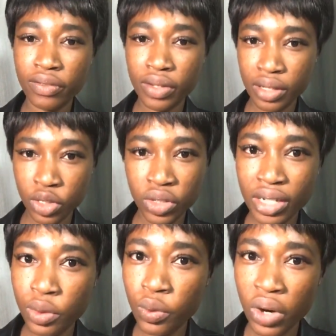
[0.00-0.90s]
you
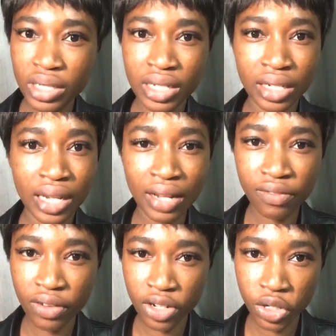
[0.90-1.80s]
didn't watch that
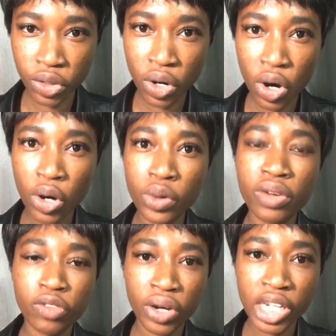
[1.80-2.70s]
video, or if
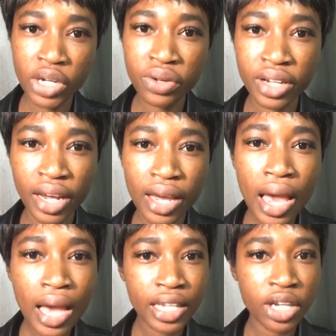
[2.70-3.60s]
you're new here,
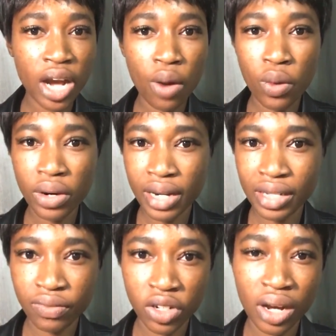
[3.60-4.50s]
you can watch that
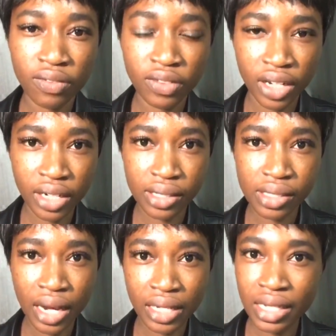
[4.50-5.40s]
video after this. I
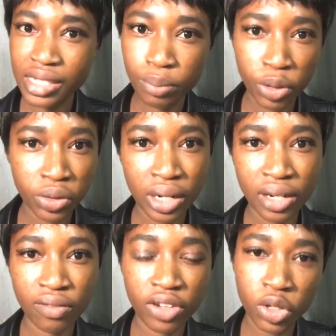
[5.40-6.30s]
just uploaded the
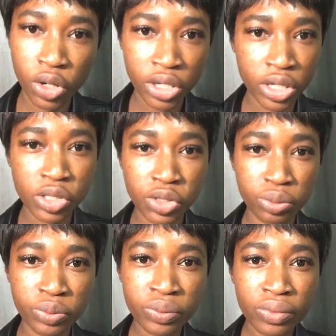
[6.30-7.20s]
video on YouTube,
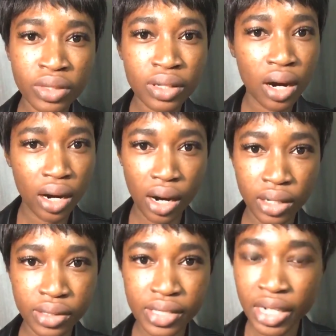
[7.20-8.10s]
or
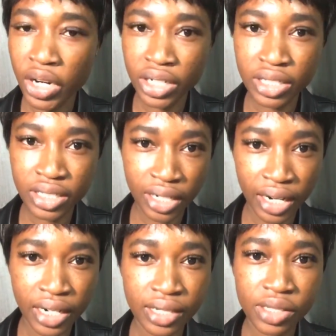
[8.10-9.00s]
See Connie's
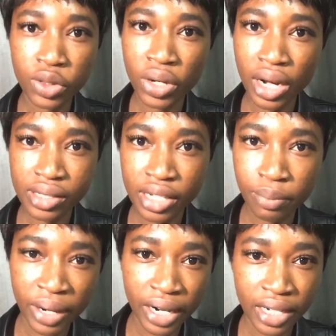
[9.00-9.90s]
Chinese. You can search
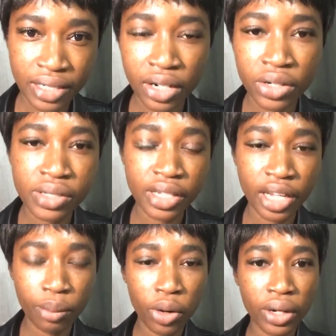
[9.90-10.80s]
by the channel's name.
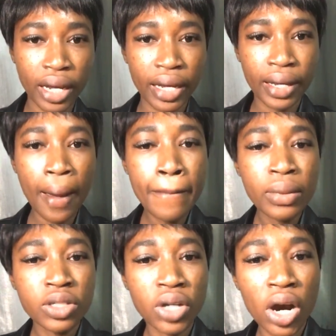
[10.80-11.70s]
Okay,
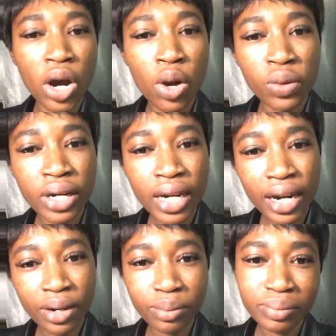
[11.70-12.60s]
you're all welcome